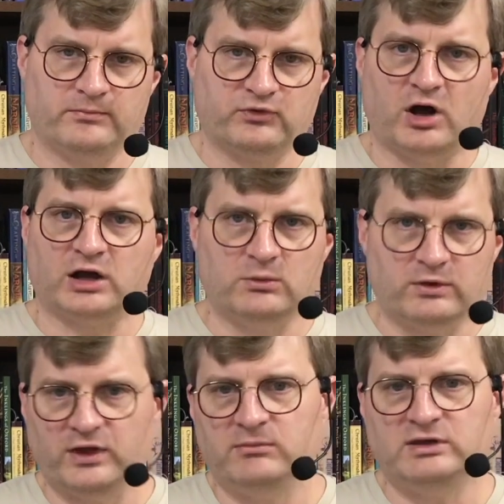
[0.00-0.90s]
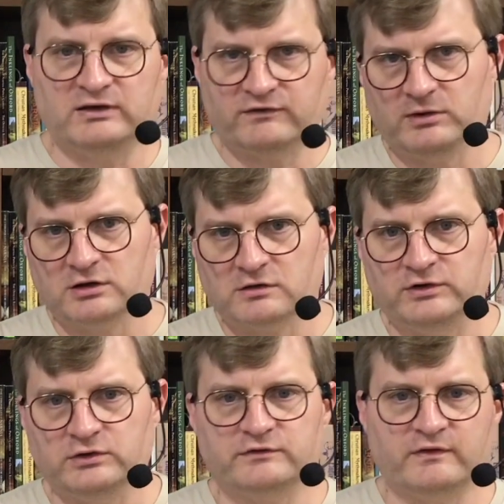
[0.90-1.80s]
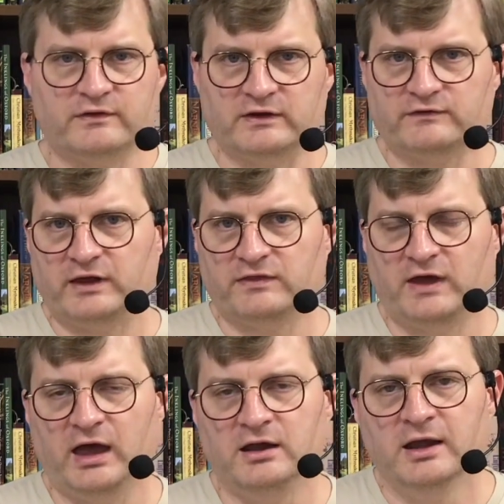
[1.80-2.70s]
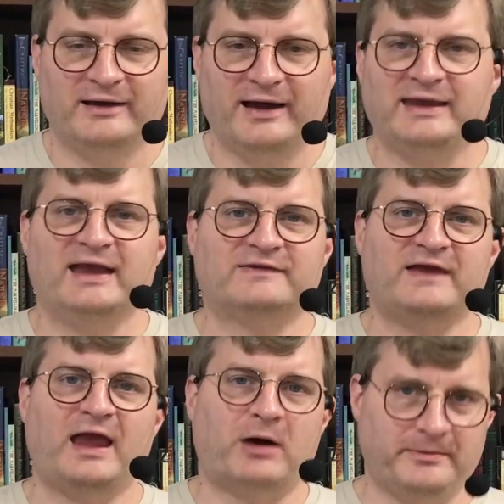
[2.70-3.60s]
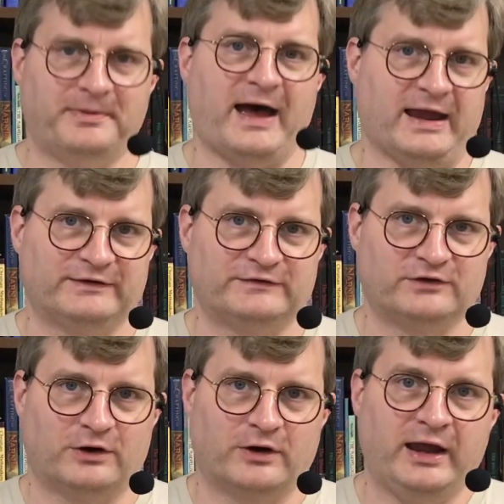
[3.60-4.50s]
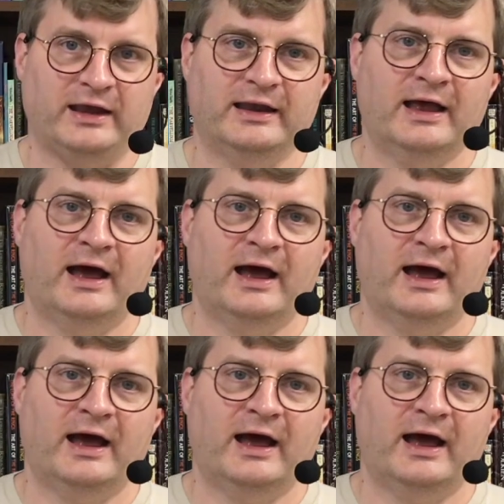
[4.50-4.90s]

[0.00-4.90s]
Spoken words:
talking with him, and he did some interviews and things like that. I can't say I'm unbiased, all right?